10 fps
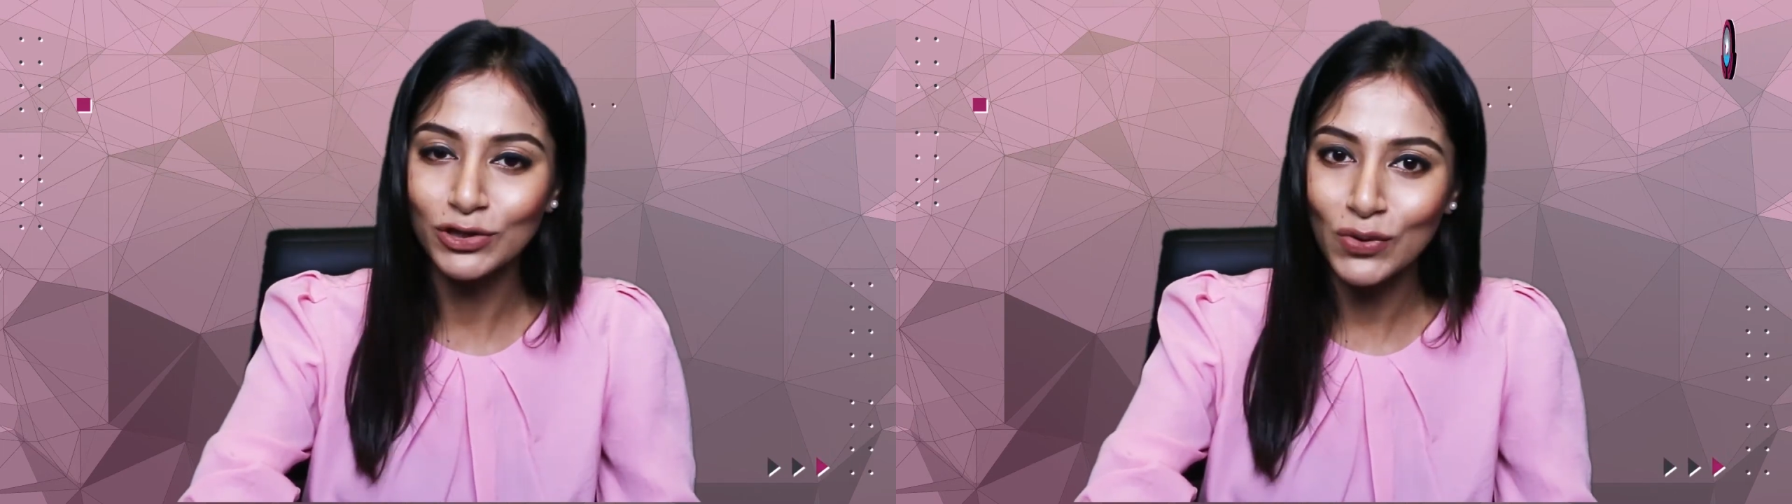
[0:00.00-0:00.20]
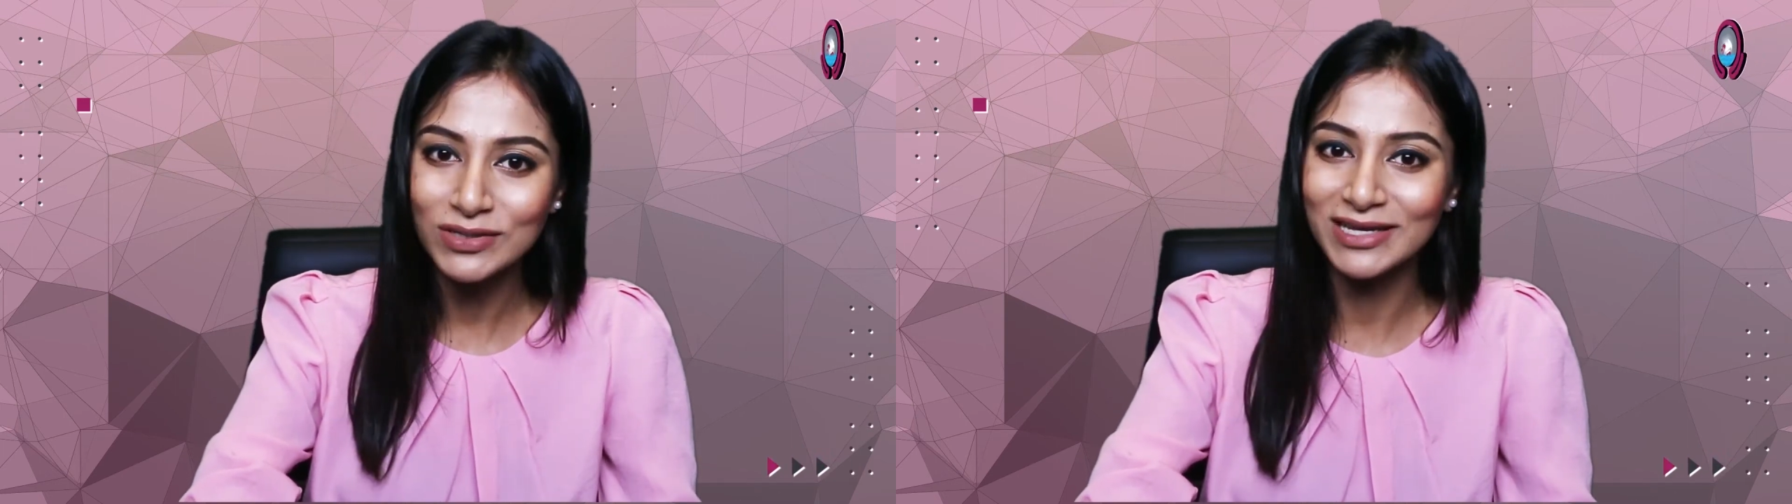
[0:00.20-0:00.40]

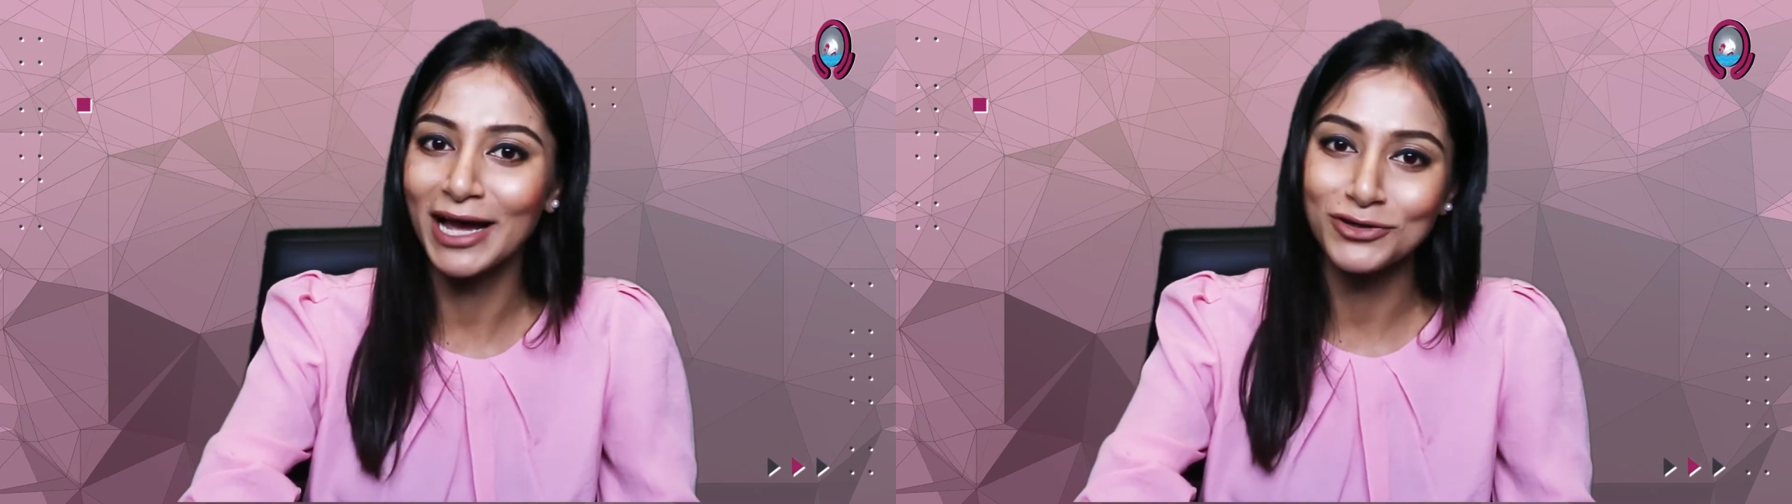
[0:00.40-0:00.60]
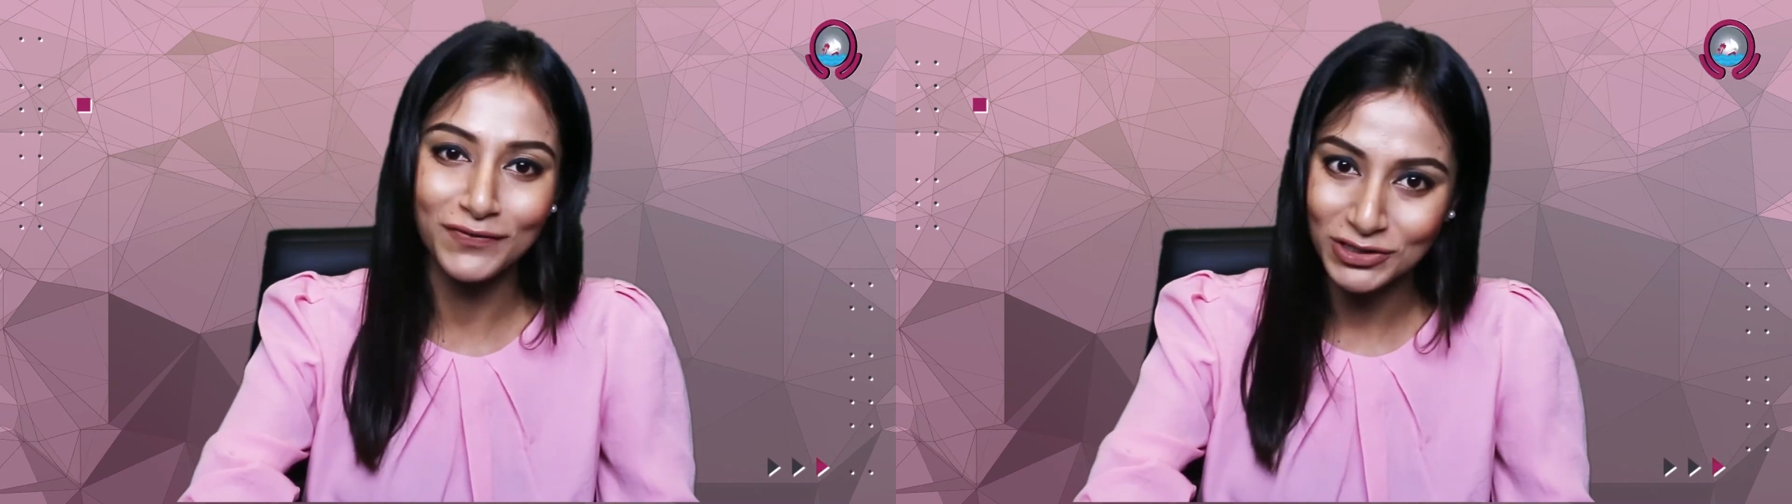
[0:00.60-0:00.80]
those
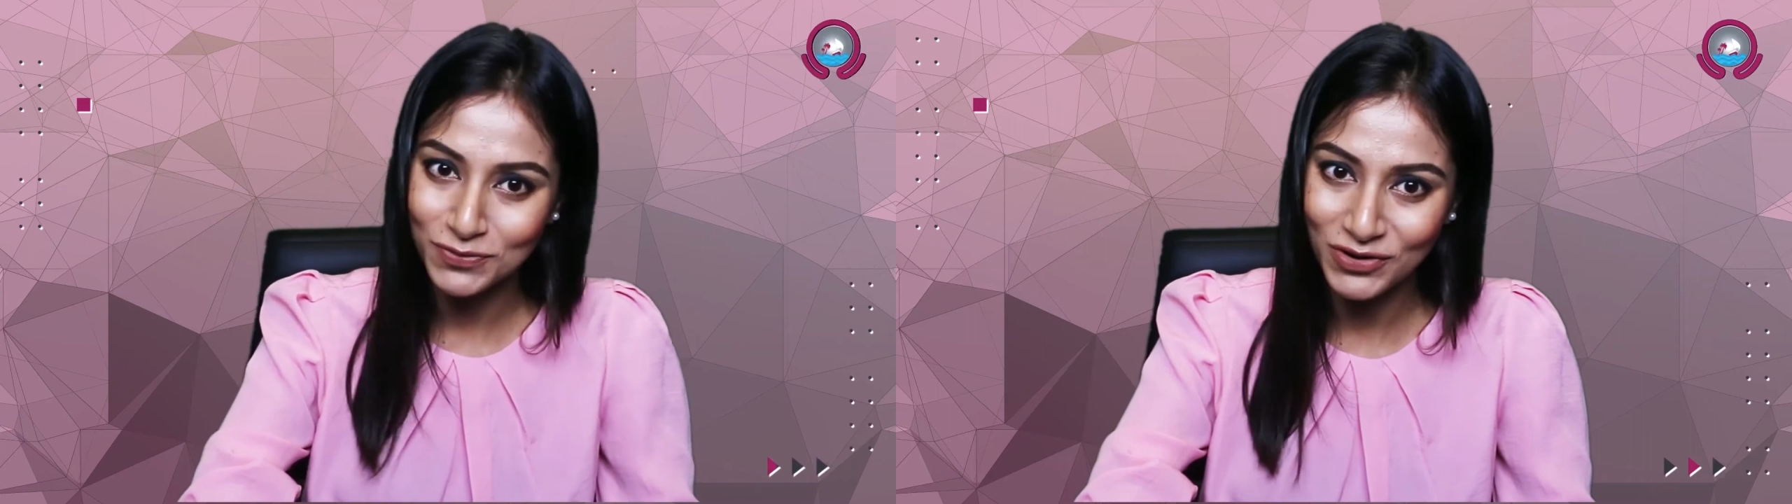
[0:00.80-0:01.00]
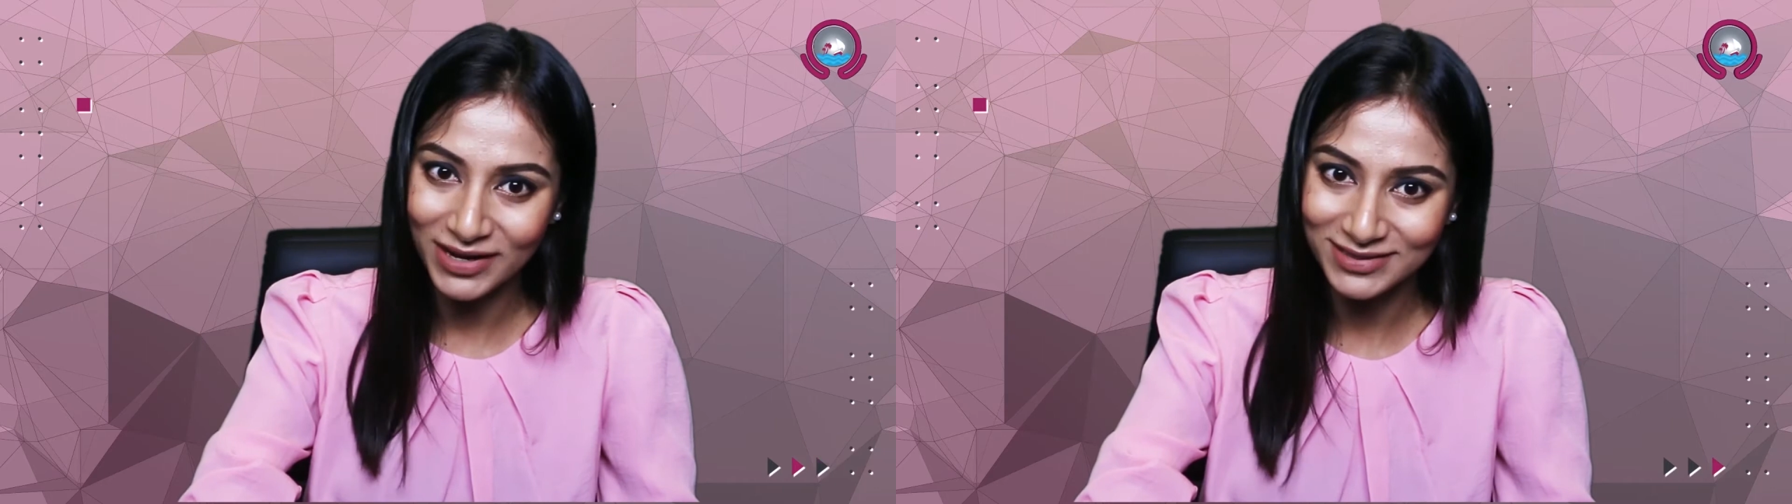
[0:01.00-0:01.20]
kind of
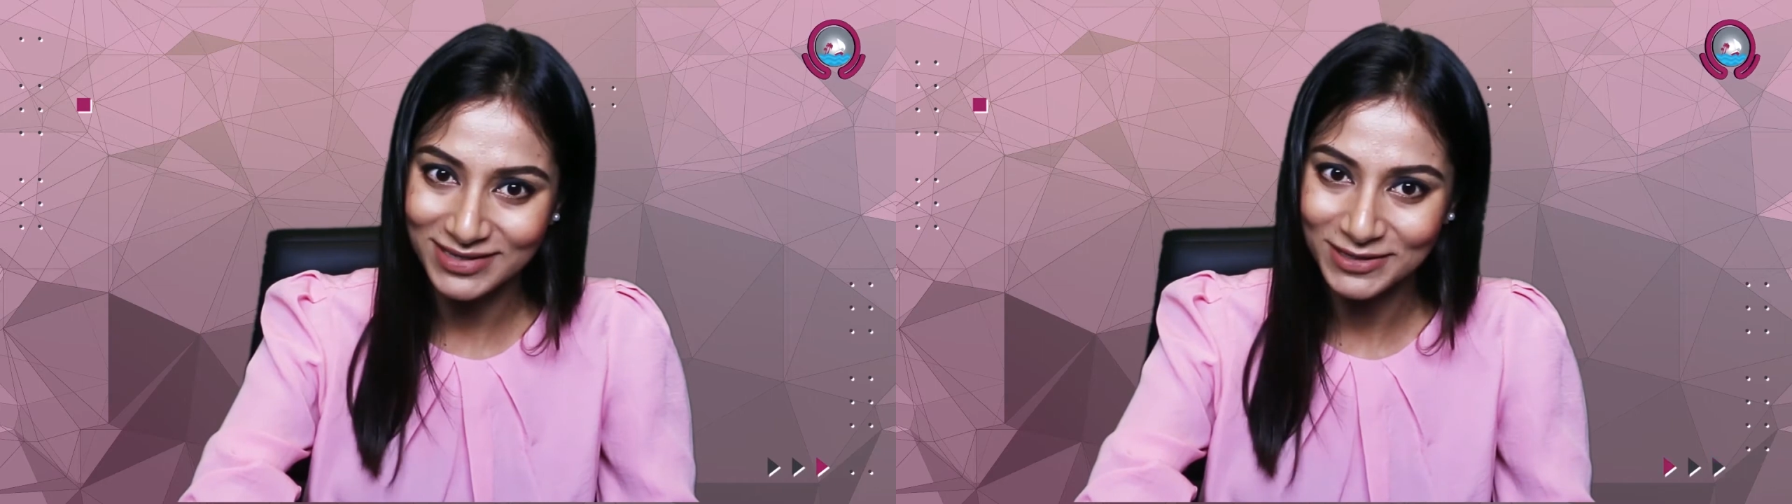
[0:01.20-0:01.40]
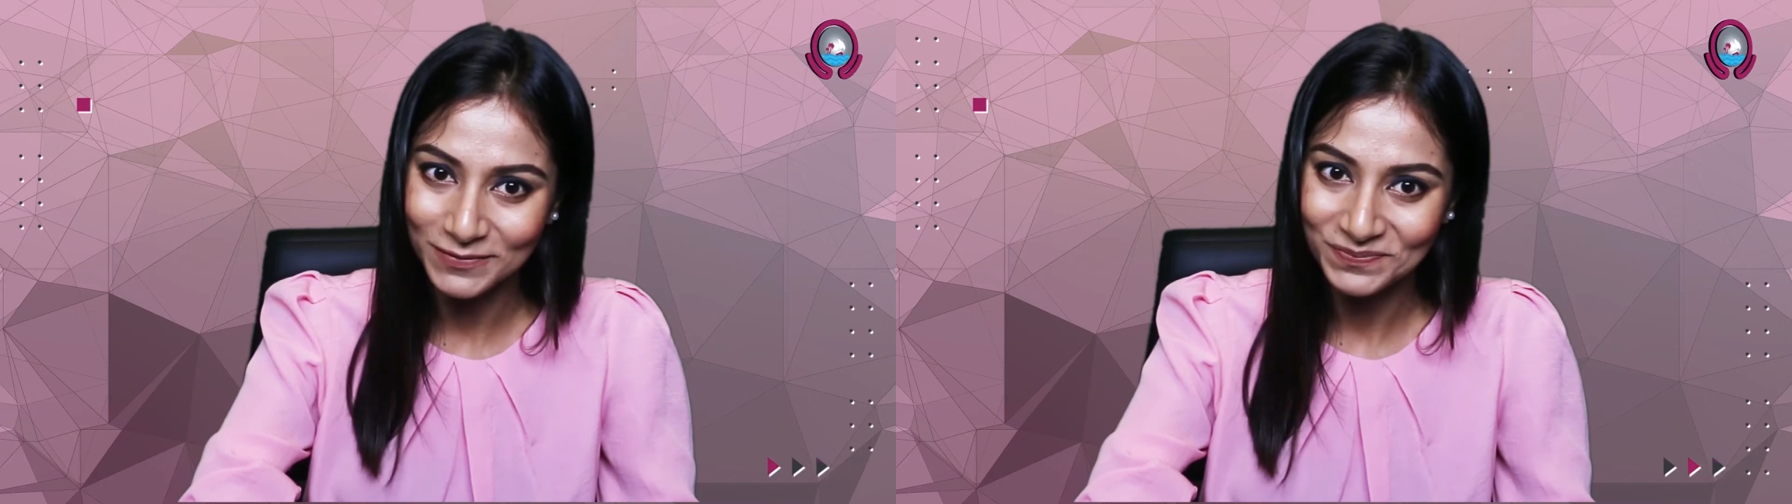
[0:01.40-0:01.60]

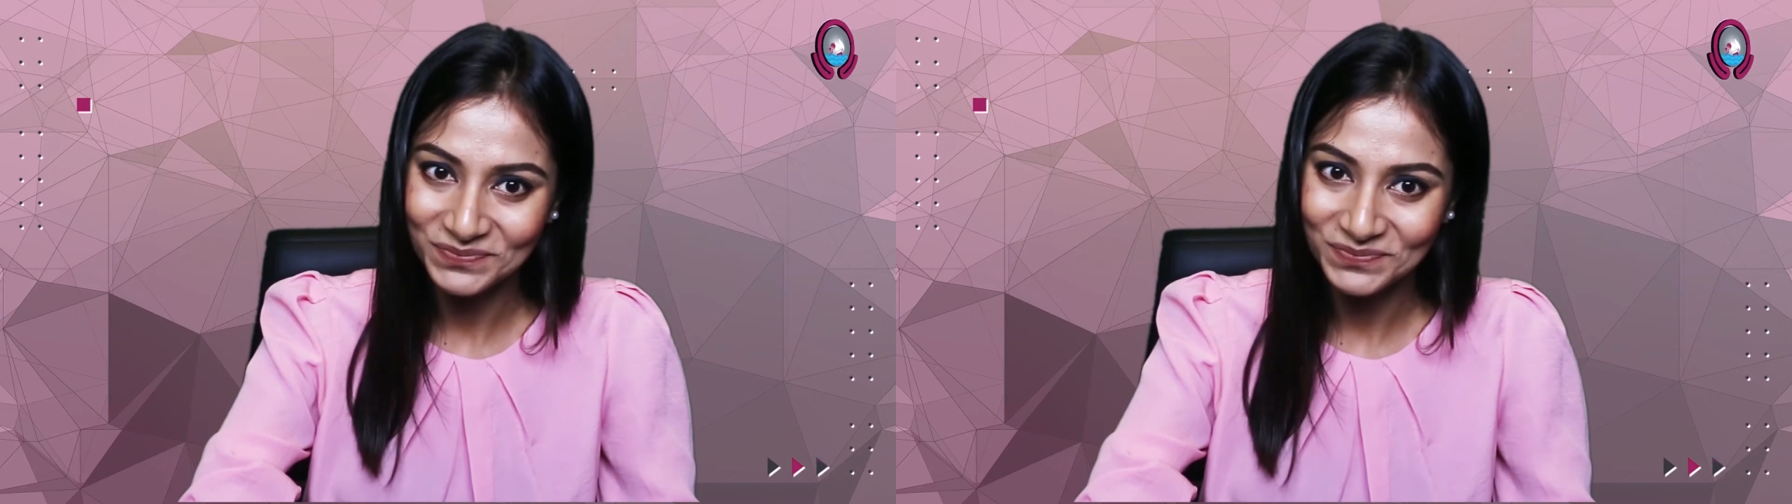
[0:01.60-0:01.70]
enterprises.